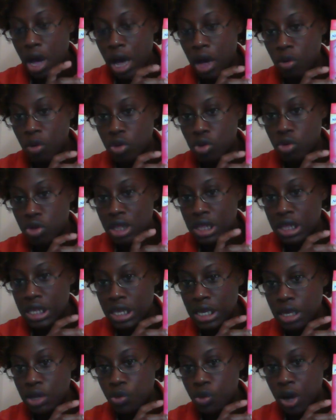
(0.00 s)
I will
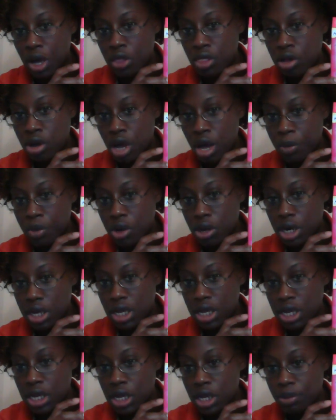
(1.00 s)
see whether I'm going to
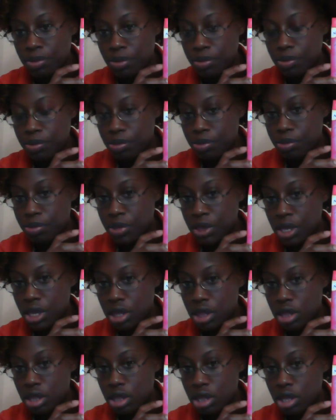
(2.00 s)
keep this